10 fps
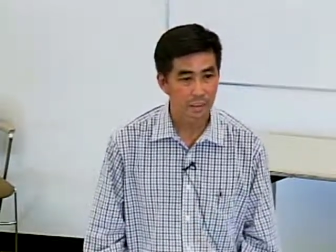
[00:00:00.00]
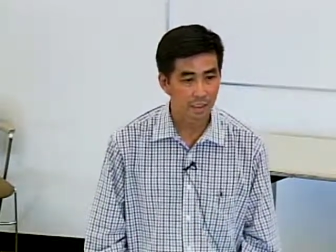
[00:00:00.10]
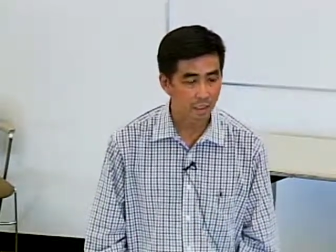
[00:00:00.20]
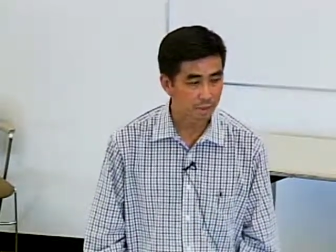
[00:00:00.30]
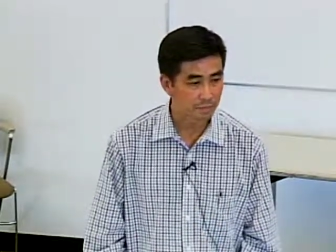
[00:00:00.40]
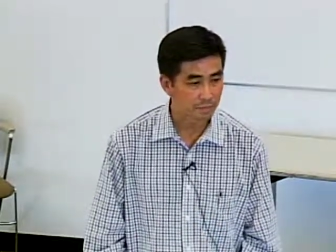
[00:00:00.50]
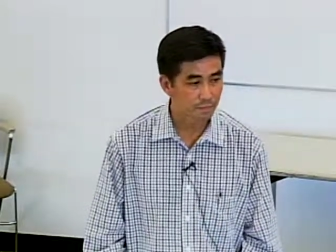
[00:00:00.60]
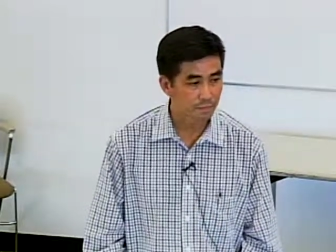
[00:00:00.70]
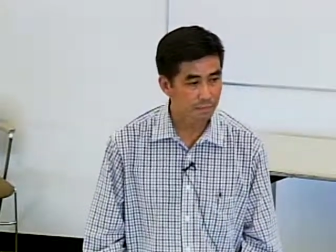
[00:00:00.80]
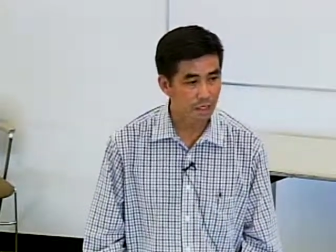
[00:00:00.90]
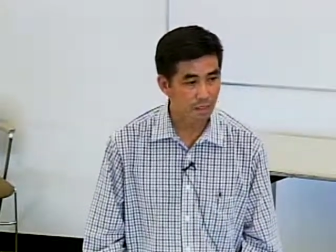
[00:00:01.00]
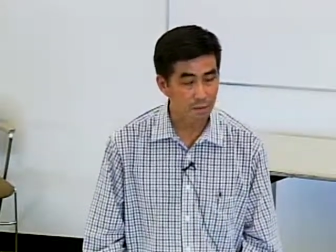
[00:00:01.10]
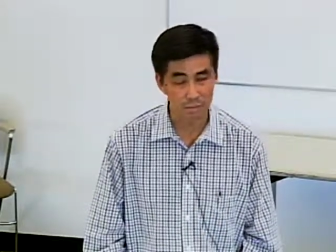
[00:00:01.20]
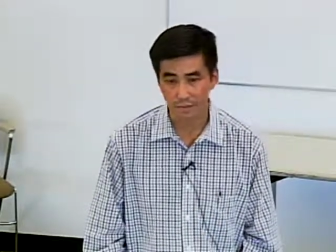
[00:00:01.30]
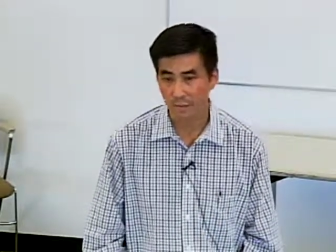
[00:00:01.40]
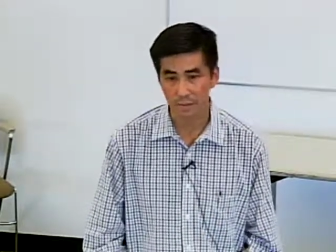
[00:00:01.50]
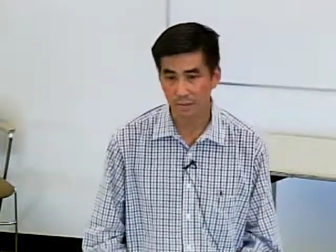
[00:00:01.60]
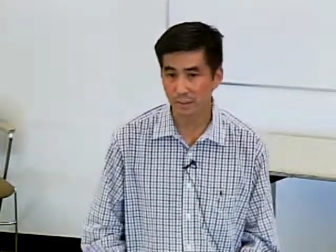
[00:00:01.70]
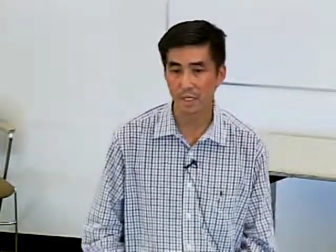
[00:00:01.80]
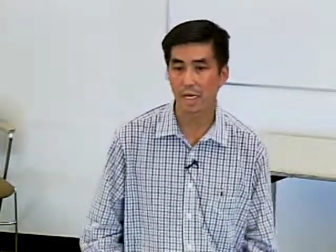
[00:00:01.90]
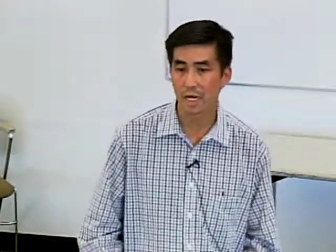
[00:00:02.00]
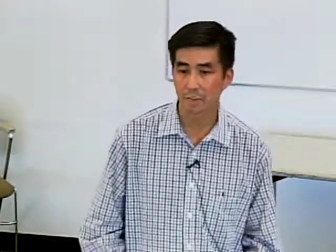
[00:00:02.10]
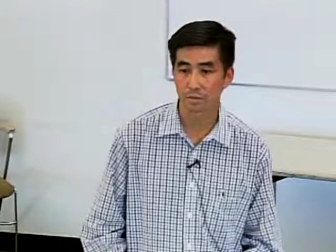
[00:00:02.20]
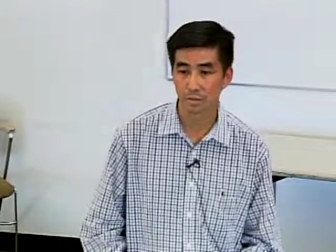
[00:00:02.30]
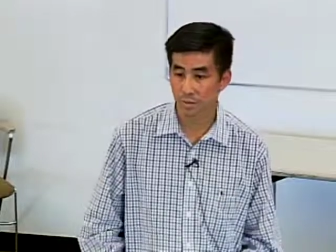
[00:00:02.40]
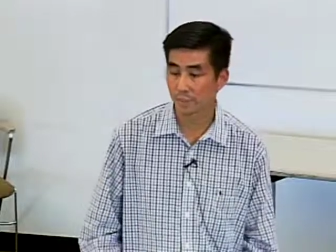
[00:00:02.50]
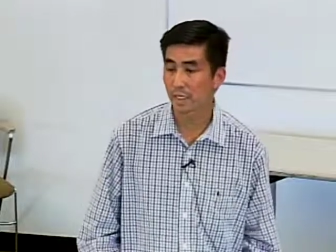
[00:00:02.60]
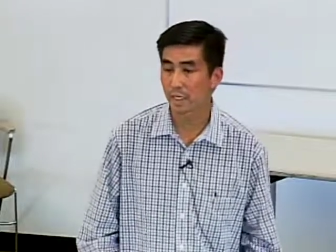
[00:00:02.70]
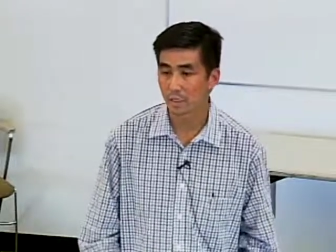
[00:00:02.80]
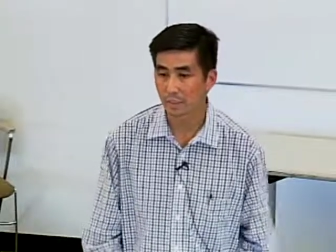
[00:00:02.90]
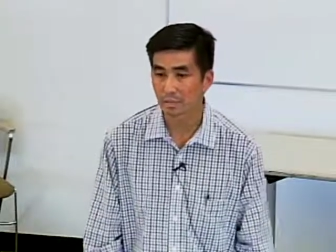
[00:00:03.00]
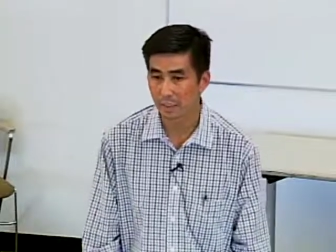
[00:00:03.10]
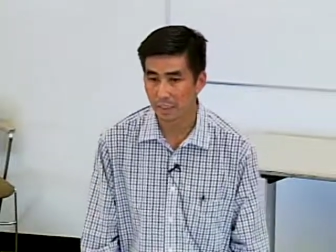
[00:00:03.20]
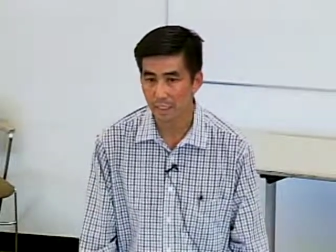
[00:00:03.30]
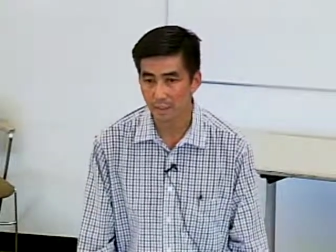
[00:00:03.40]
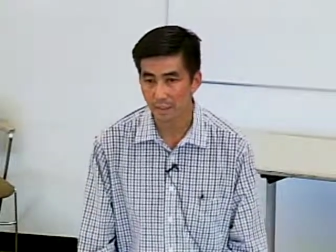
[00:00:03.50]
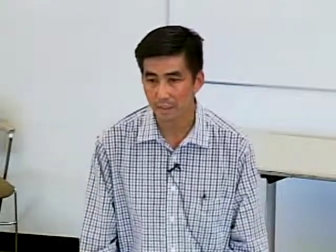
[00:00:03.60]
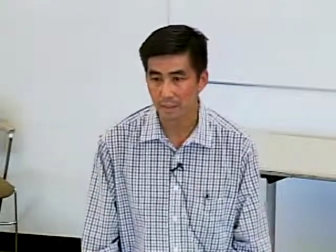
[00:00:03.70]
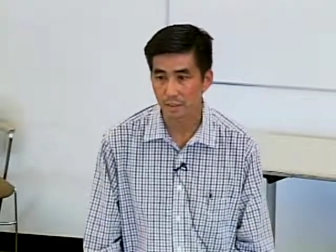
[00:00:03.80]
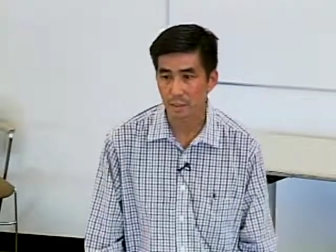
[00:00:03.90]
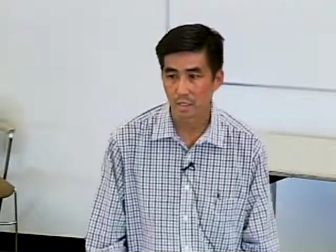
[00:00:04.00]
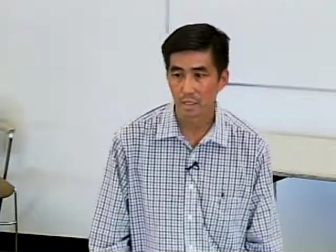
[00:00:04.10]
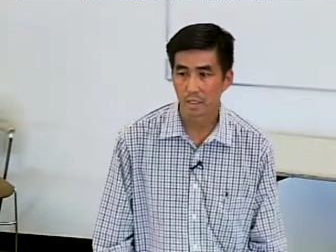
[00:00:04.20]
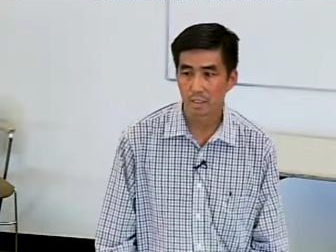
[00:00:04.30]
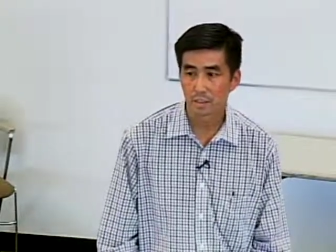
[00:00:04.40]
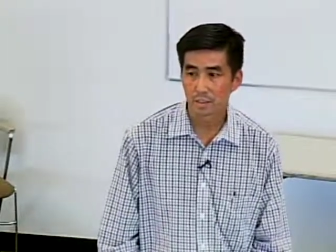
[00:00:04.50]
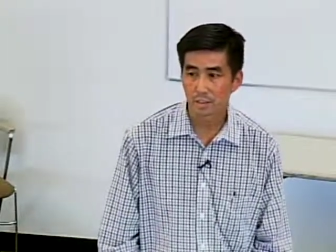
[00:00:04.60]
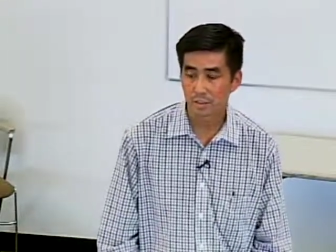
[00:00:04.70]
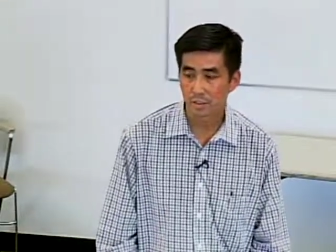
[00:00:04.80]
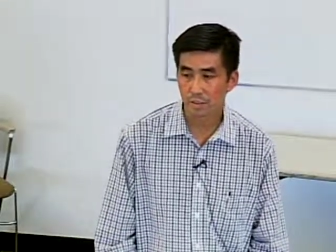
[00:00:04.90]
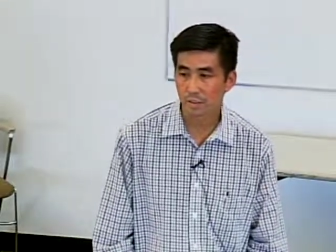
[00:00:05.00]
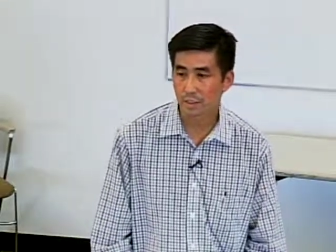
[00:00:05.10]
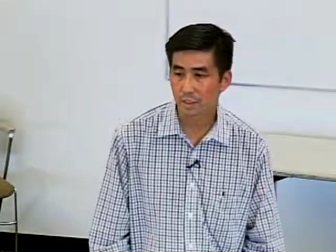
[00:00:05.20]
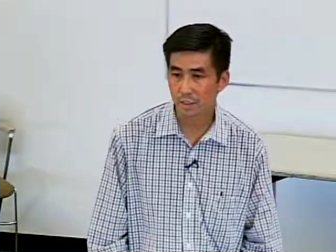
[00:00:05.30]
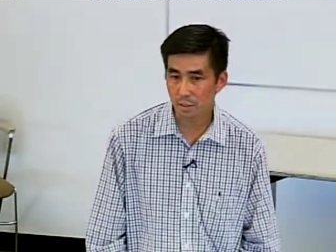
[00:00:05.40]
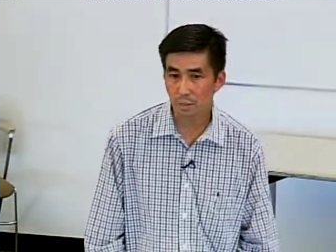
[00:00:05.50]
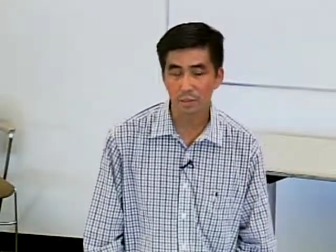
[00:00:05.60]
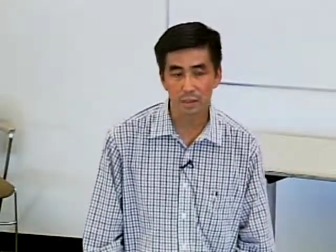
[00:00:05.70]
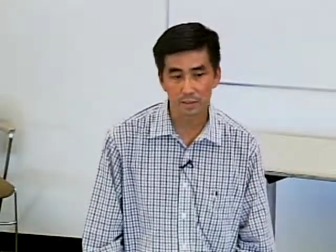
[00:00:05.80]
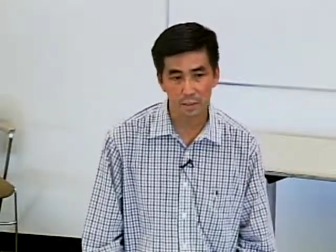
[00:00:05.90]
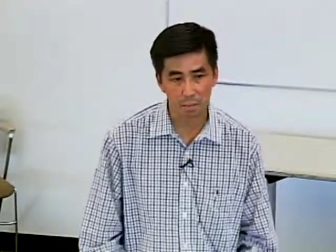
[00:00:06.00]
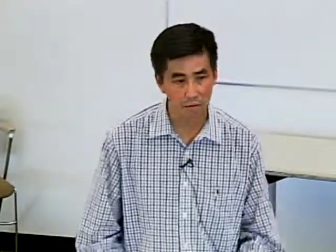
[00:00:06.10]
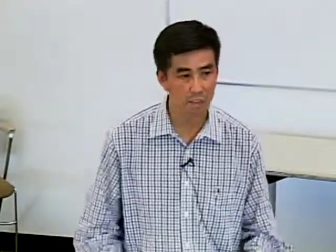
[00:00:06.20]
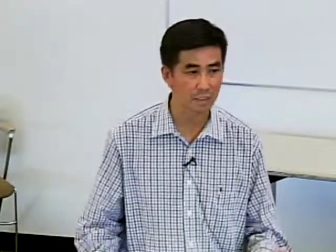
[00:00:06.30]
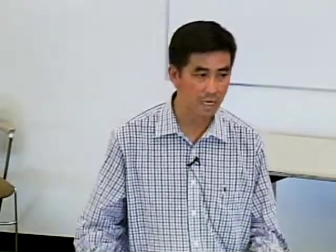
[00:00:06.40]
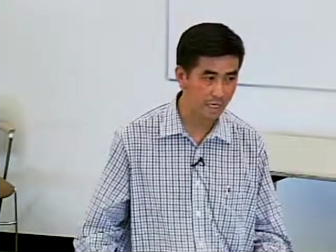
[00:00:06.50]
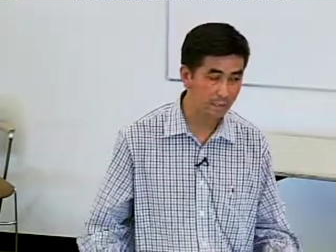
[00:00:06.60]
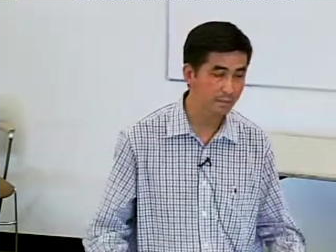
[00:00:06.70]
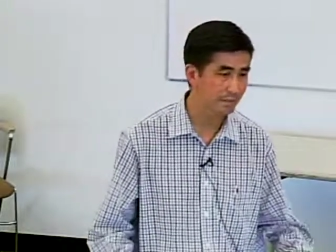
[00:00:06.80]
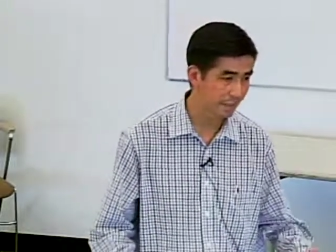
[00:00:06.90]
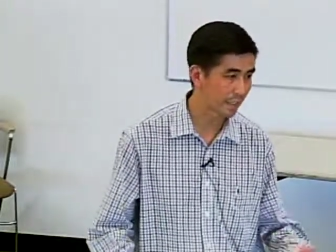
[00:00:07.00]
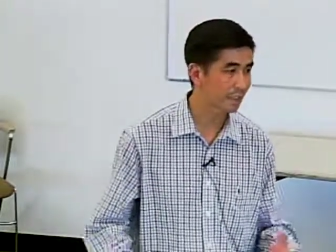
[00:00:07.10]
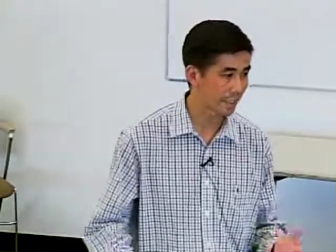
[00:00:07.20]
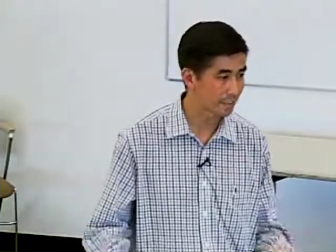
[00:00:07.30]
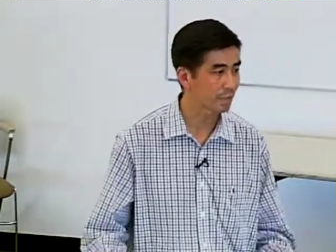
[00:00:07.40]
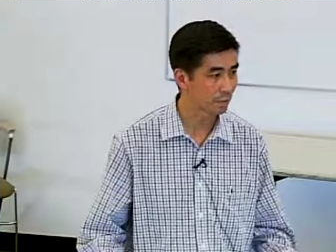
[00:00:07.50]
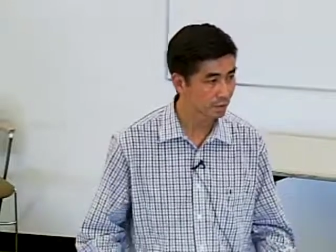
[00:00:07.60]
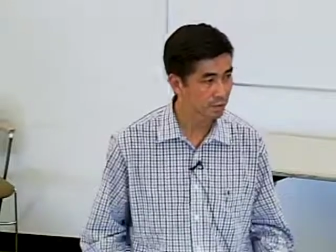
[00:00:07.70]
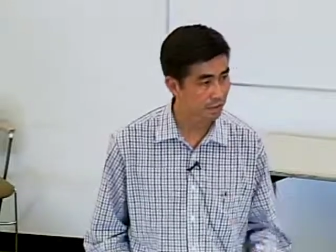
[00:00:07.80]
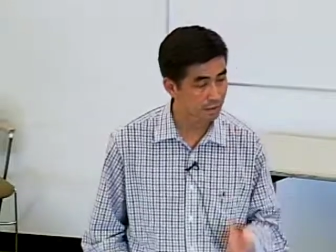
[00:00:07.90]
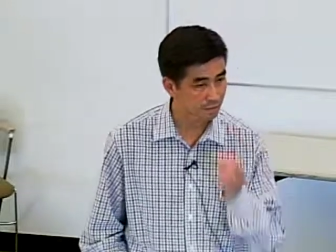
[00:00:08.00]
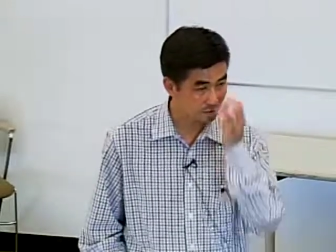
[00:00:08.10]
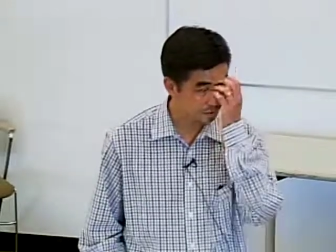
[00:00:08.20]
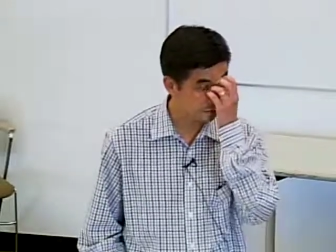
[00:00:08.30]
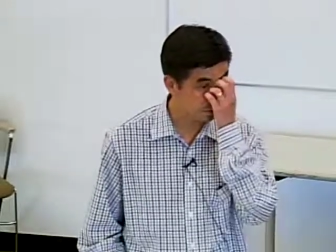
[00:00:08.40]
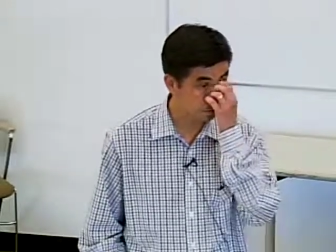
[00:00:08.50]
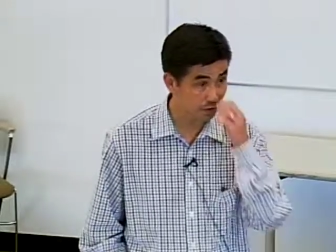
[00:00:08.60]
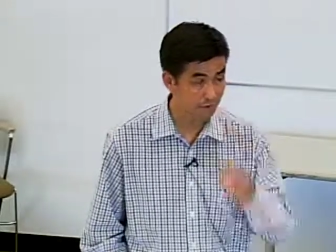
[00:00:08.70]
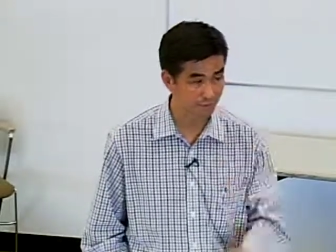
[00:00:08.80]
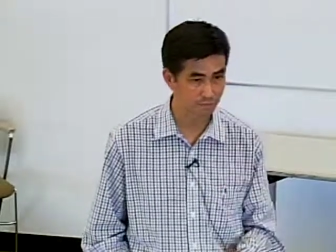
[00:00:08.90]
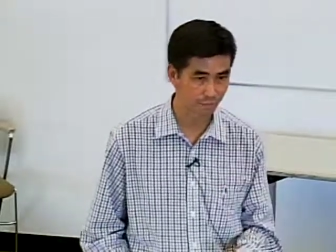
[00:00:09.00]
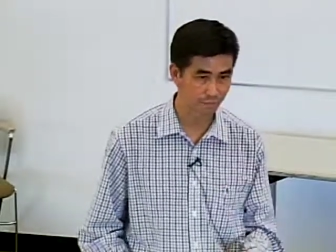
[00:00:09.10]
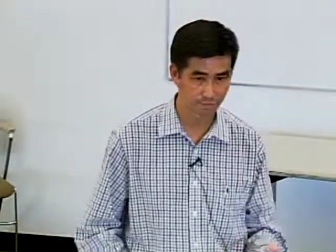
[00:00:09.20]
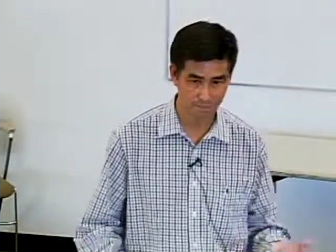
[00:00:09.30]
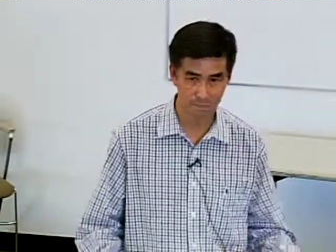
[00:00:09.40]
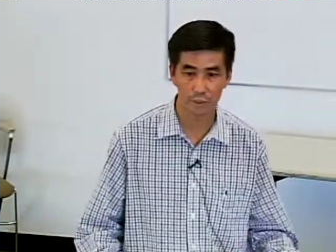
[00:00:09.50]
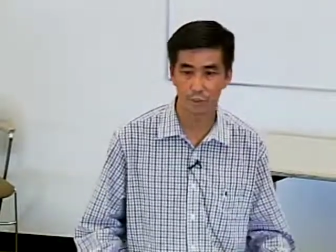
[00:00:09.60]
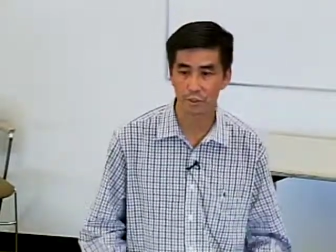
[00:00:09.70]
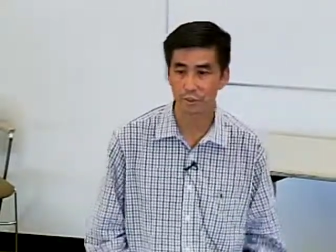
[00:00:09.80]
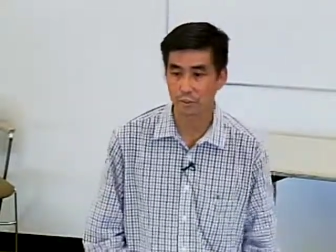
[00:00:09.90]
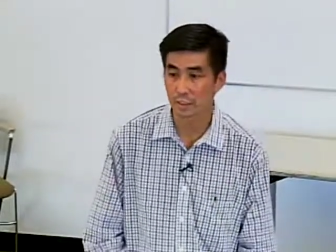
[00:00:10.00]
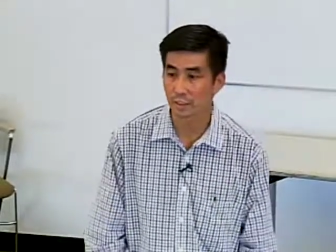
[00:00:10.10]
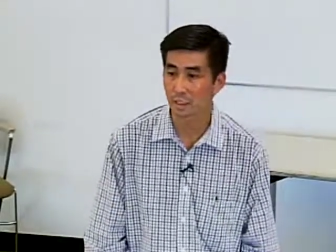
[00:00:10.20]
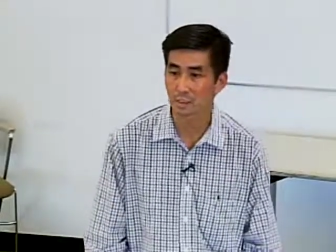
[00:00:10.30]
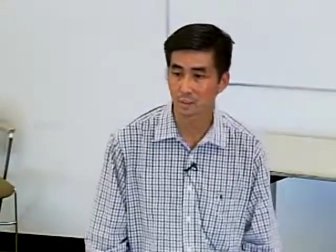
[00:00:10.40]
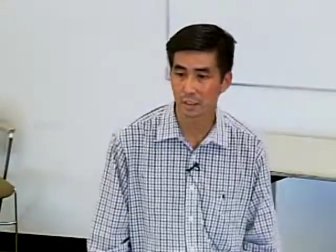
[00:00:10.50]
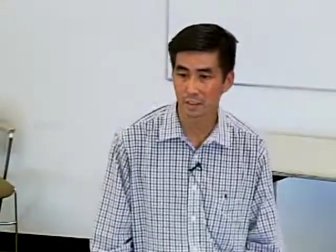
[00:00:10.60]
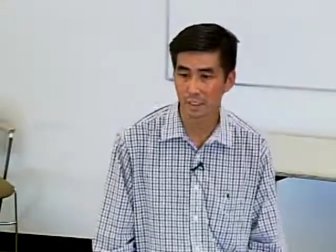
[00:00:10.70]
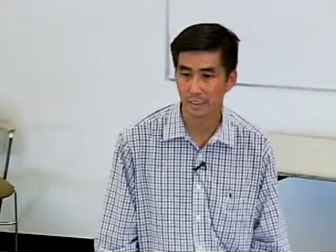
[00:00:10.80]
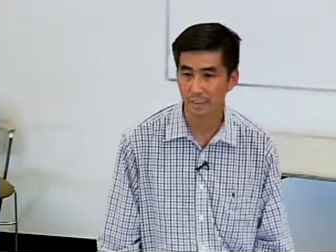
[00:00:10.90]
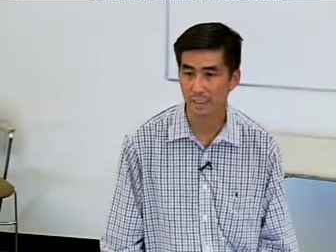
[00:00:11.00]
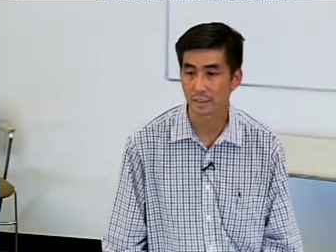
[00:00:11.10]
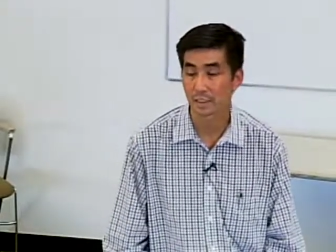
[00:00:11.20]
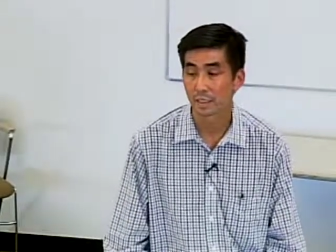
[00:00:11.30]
um, the outcomes of kids who stay on or don't stay on medications. So at this point, the party line, and I, I think we can still do more research around this, the, the party line is